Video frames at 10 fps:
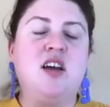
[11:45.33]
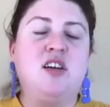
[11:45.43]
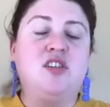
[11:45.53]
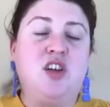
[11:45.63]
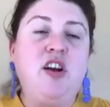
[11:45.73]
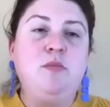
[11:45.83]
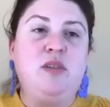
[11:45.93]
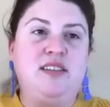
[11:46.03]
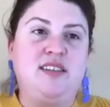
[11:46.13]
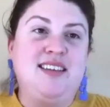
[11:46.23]
starting
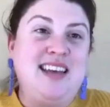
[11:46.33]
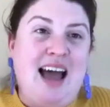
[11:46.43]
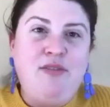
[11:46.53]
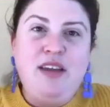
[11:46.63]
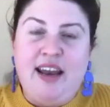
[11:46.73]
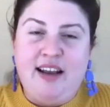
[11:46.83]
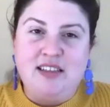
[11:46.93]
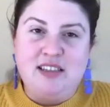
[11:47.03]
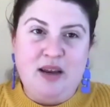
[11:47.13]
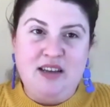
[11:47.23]
places to navigating a
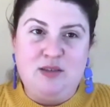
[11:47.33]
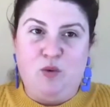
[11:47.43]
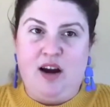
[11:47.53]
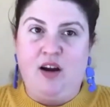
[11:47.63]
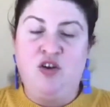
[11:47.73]
space where